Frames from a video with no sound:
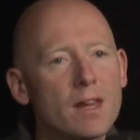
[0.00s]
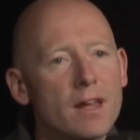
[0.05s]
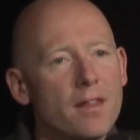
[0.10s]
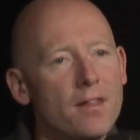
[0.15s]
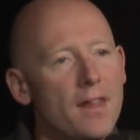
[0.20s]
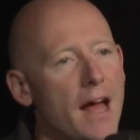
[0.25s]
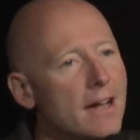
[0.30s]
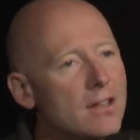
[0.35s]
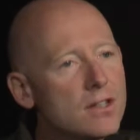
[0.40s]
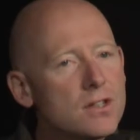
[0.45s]

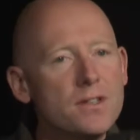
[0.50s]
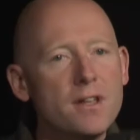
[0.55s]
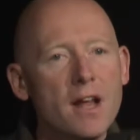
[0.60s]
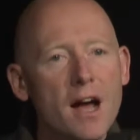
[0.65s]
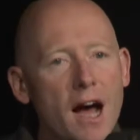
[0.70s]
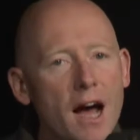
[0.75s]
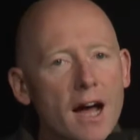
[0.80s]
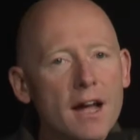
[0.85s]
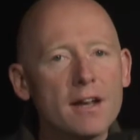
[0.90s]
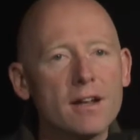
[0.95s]
that's
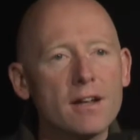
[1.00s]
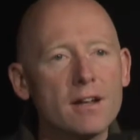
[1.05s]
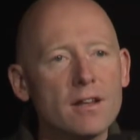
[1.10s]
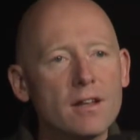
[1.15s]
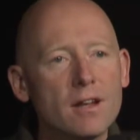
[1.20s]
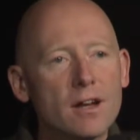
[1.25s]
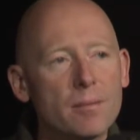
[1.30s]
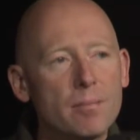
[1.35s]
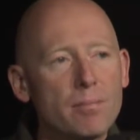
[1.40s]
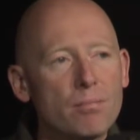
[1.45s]
not
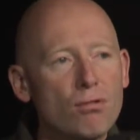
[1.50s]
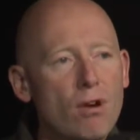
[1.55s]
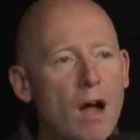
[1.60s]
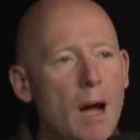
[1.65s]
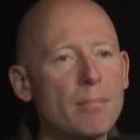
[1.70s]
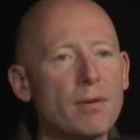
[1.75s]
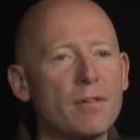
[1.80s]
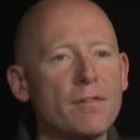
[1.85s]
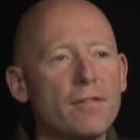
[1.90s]
a proper